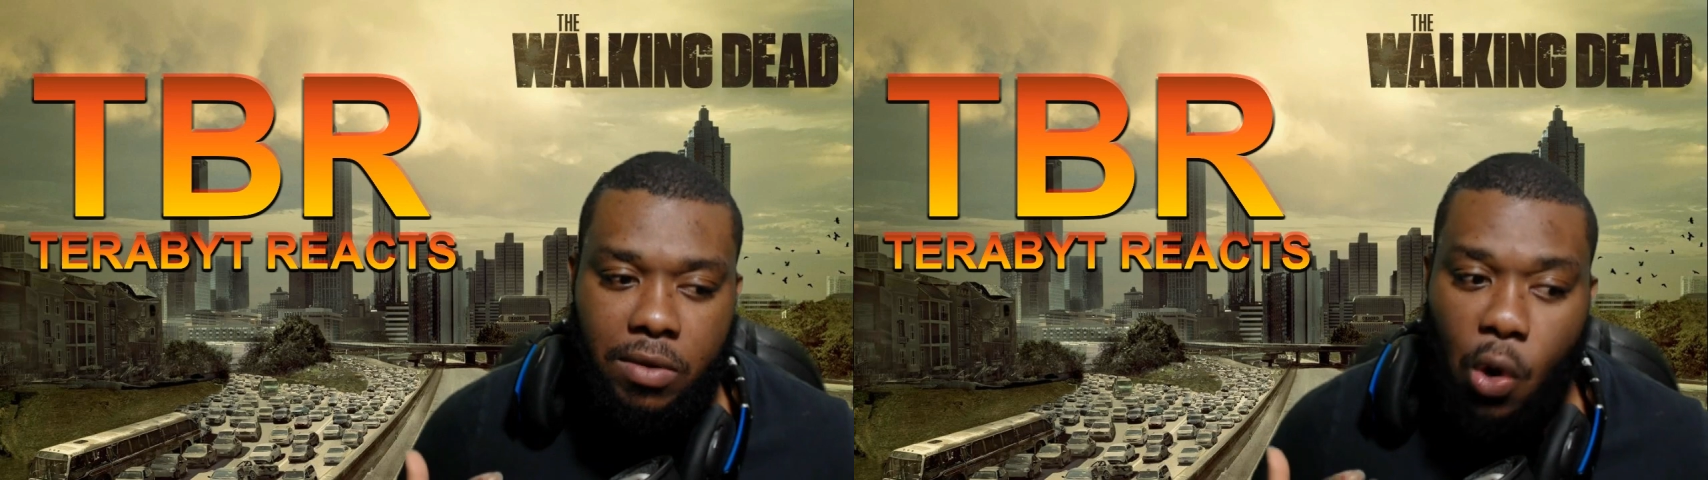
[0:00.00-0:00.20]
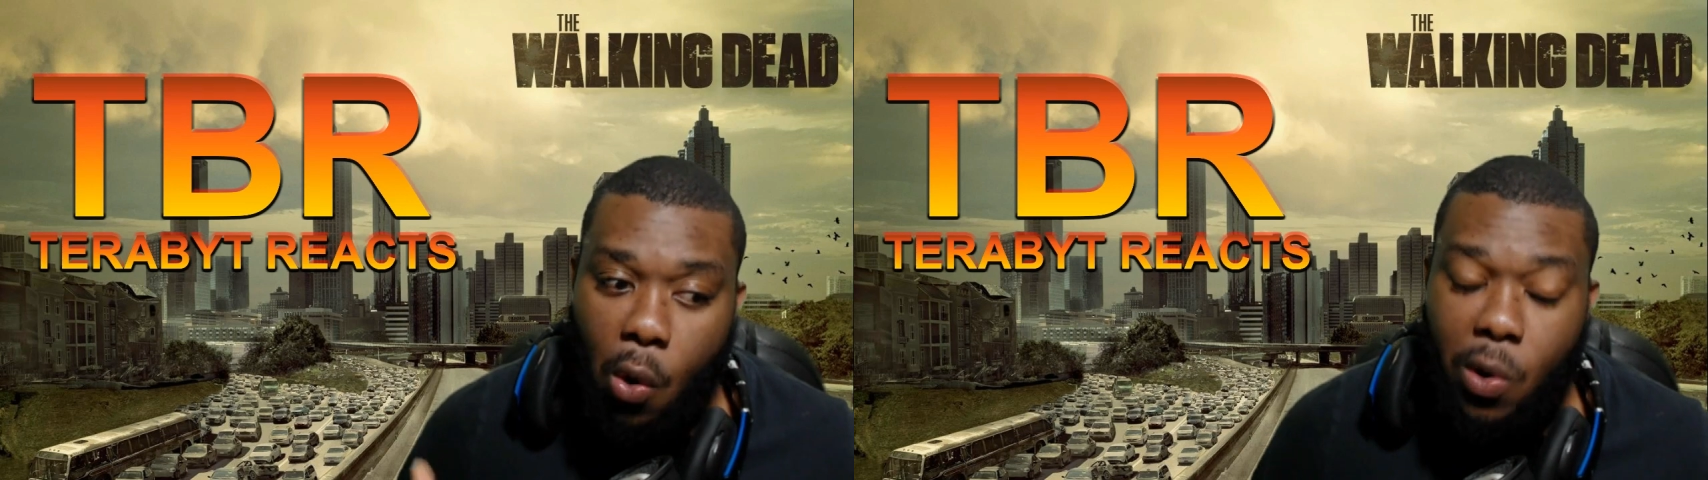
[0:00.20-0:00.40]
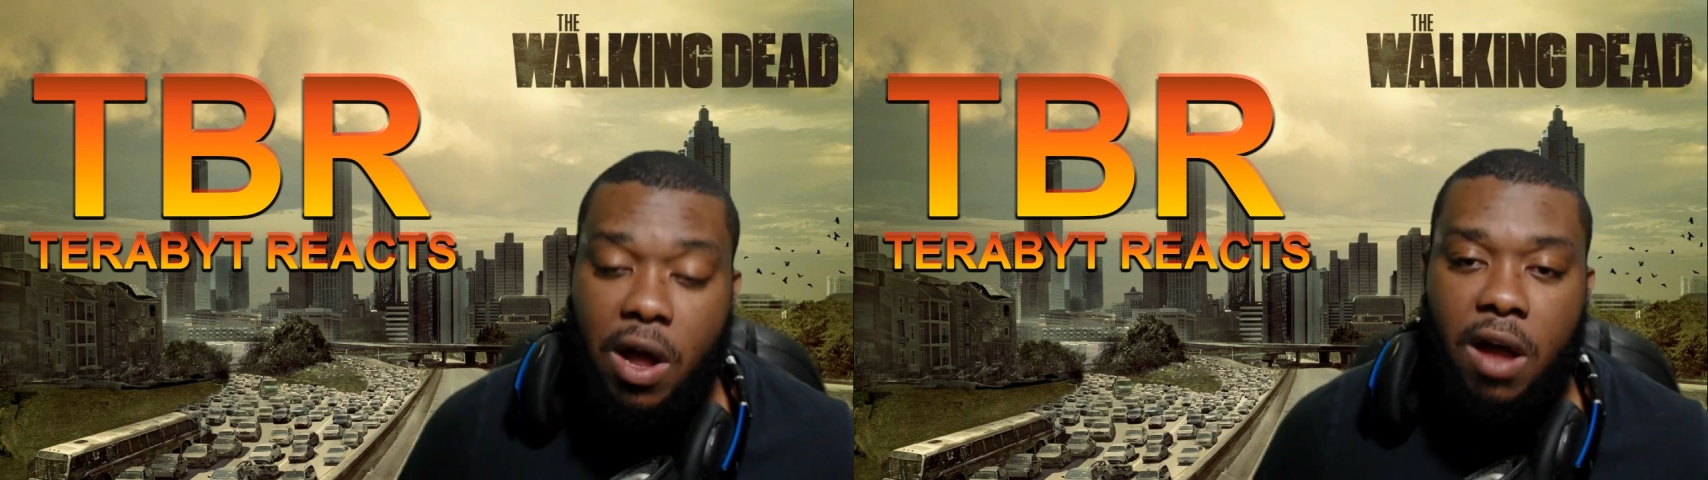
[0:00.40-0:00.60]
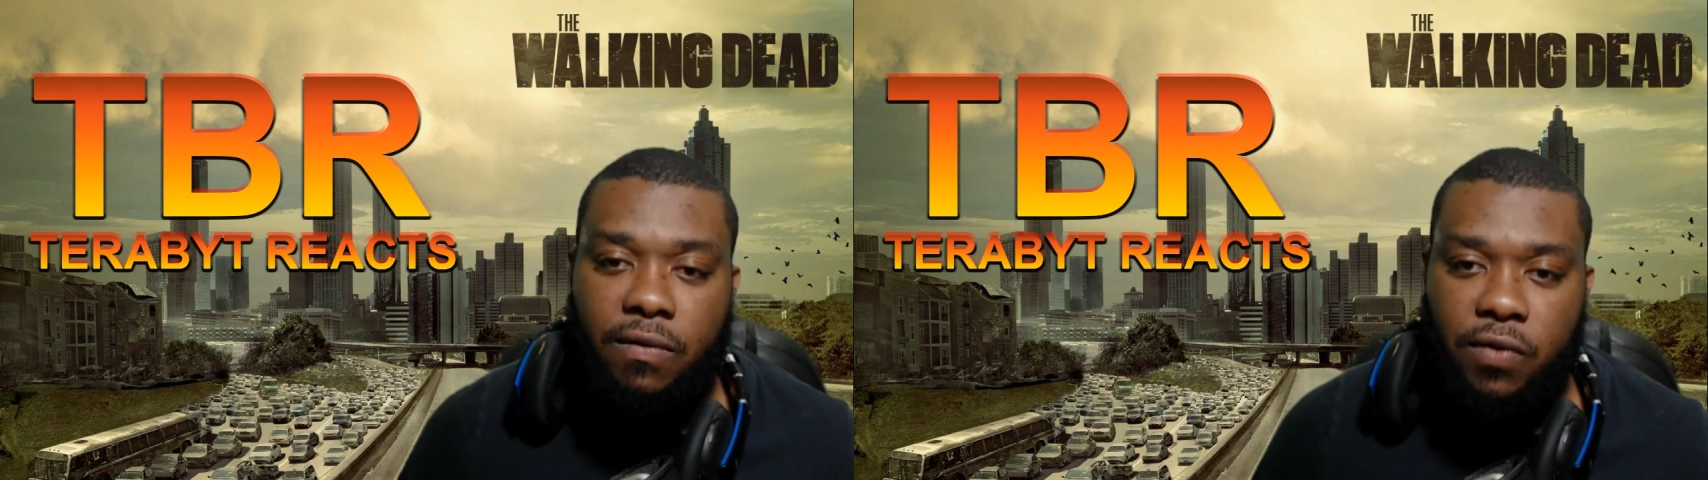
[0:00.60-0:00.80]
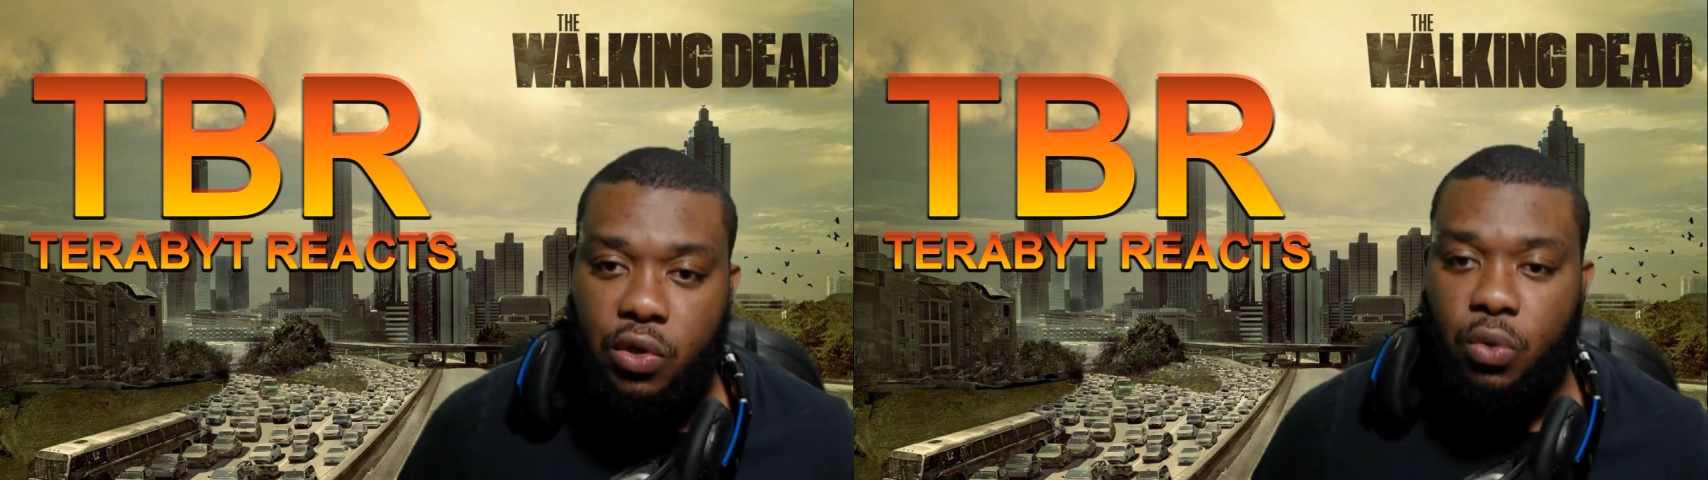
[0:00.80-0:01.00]
going on
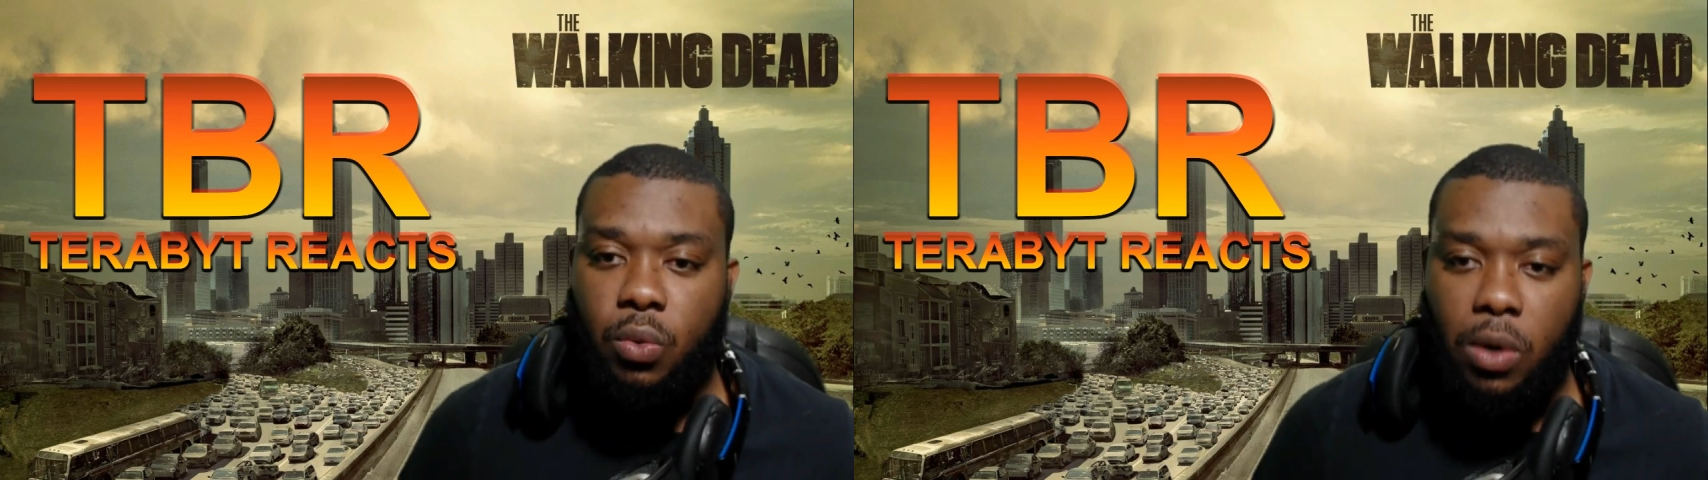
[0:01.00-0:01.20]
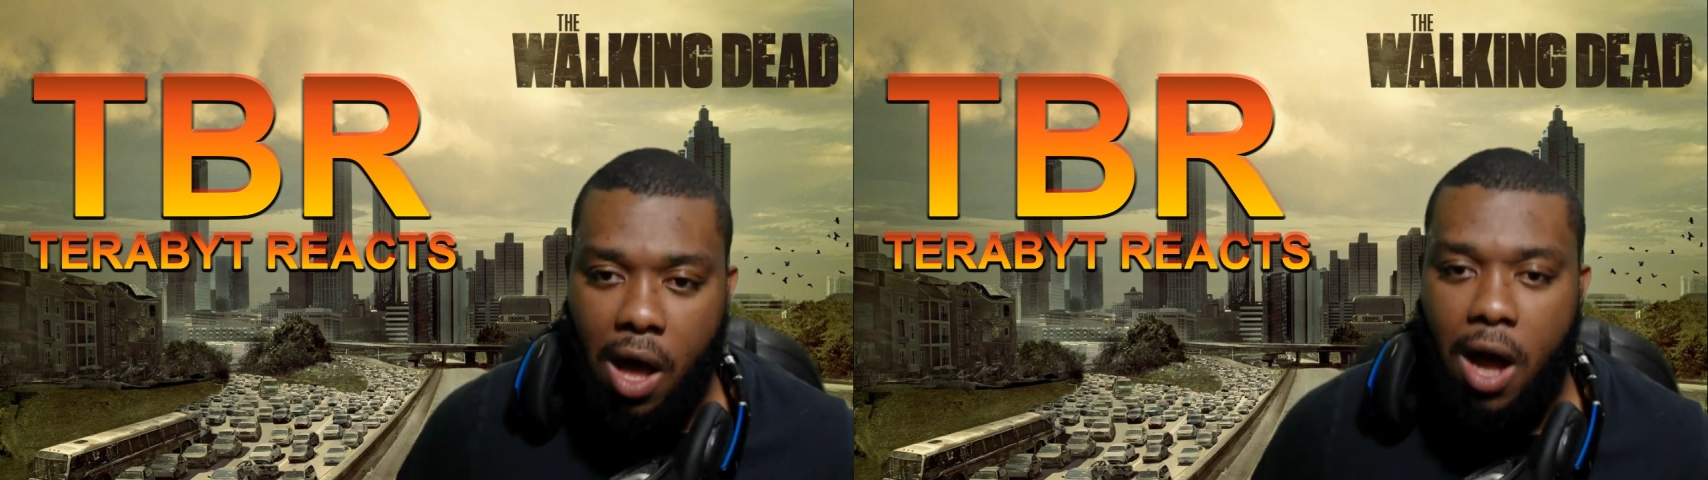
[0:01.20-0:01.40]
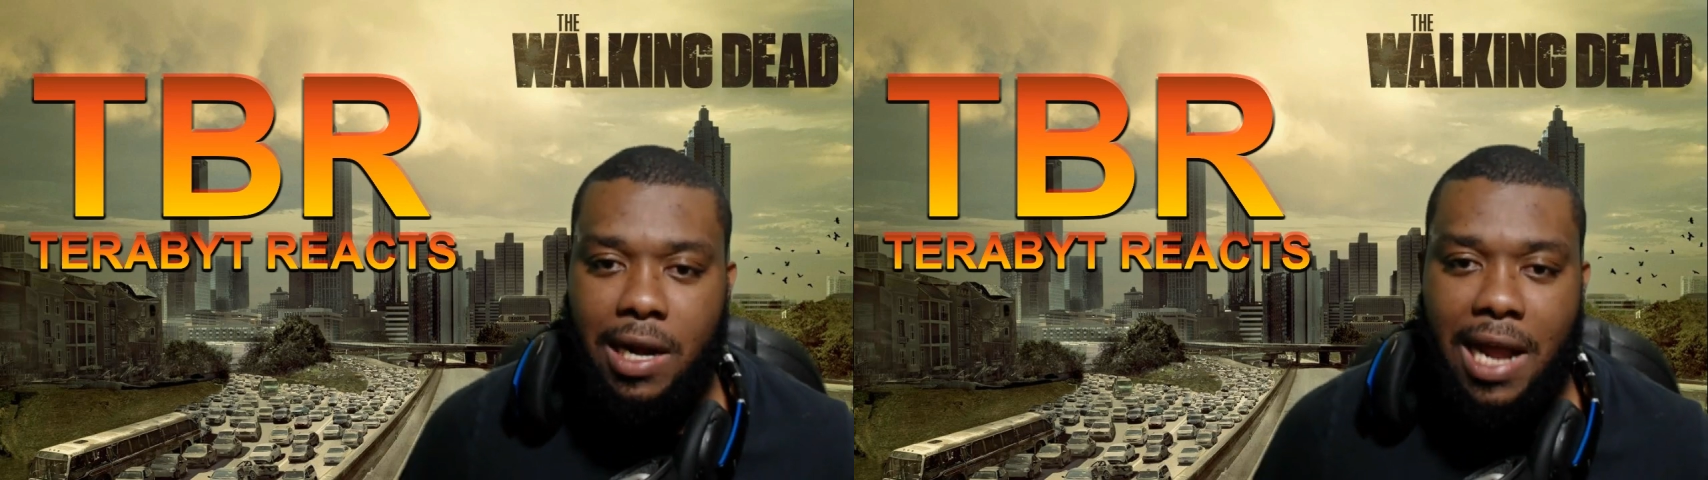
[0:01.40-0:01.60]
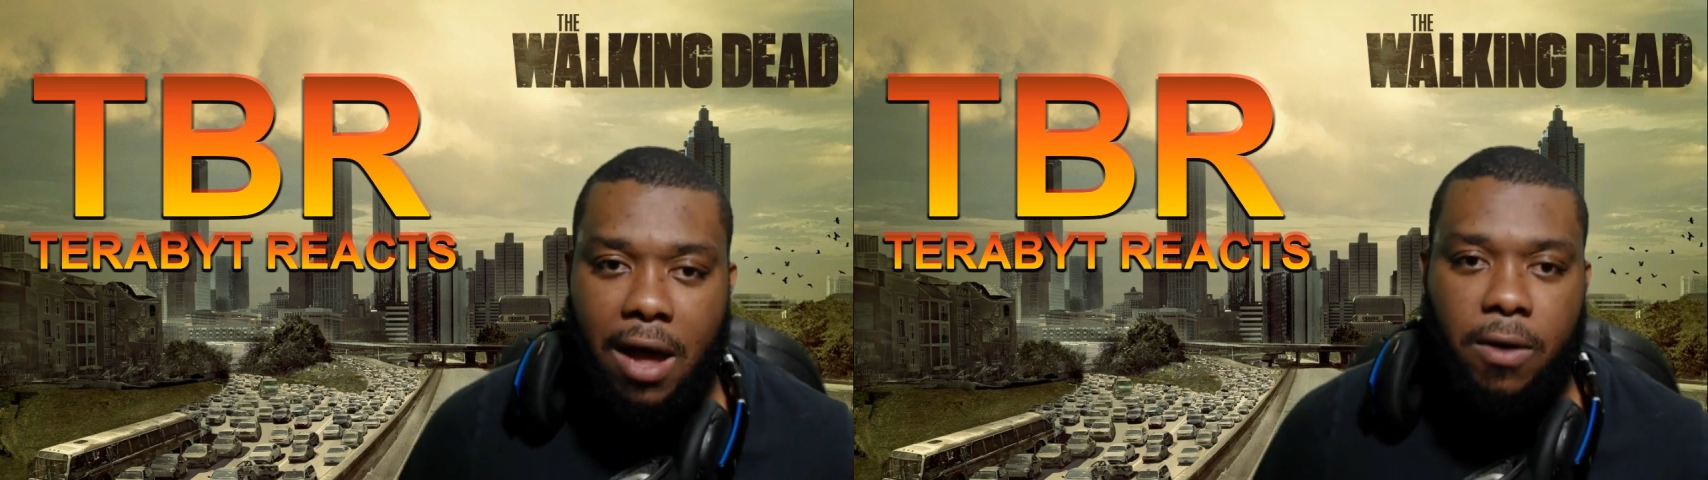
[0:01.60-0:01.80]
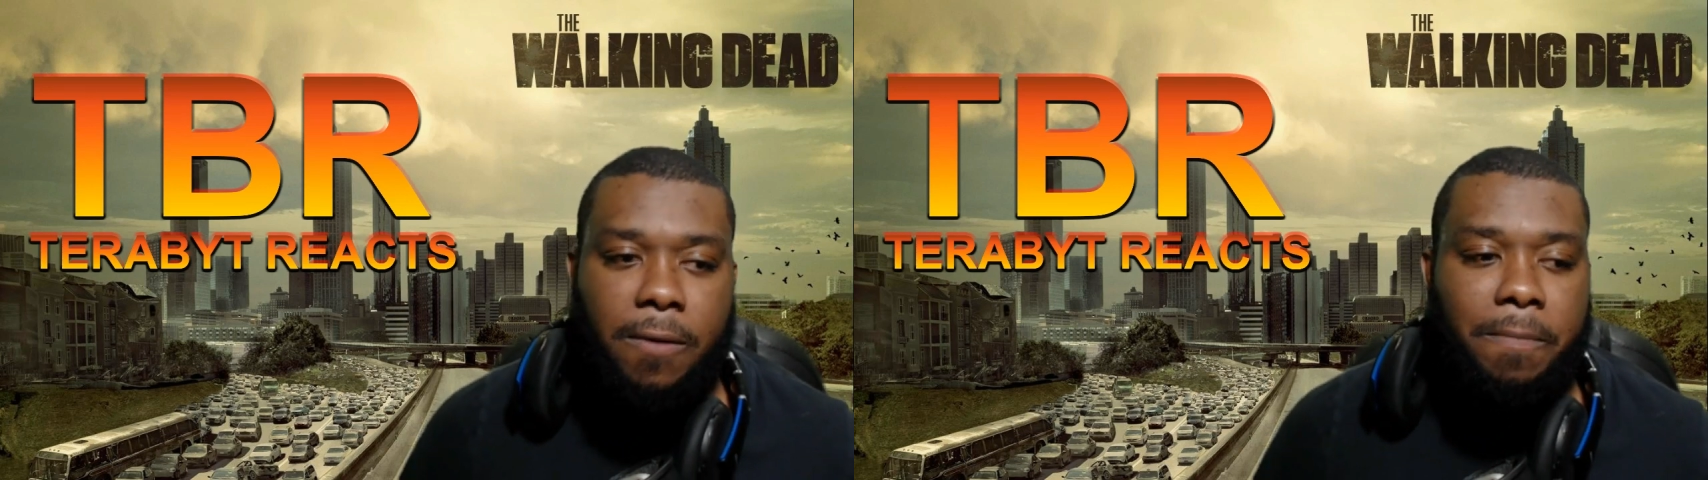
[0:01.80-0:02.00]
for too long
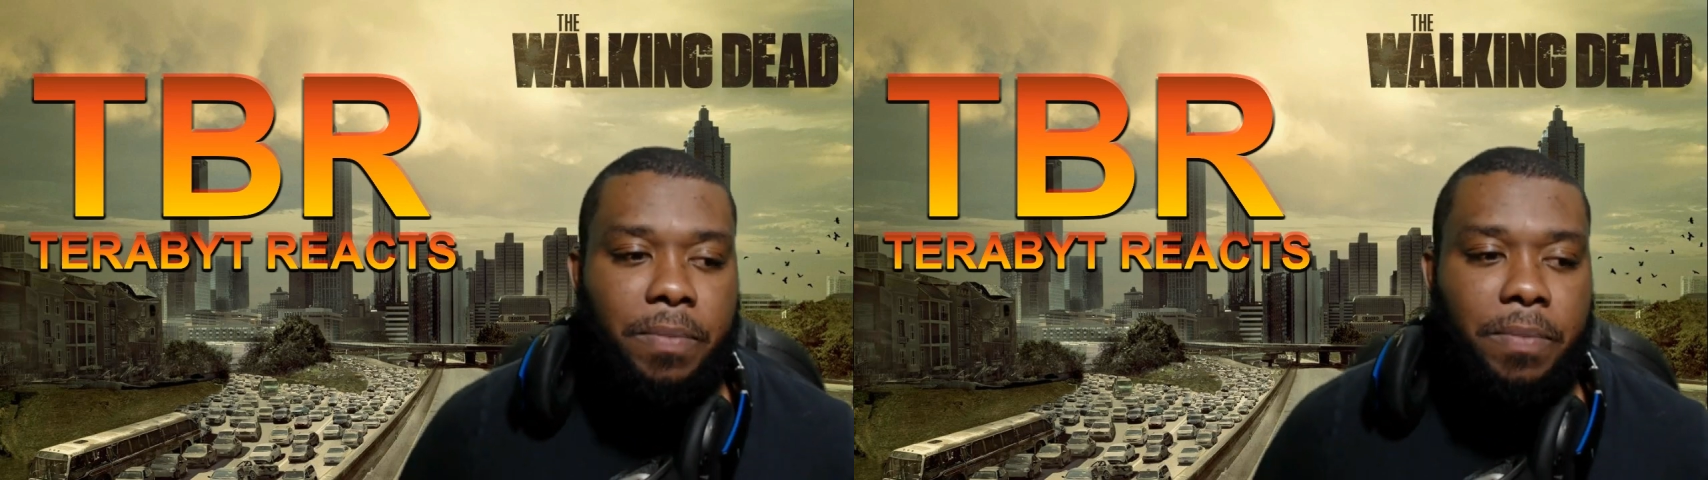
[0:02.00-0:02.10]
now.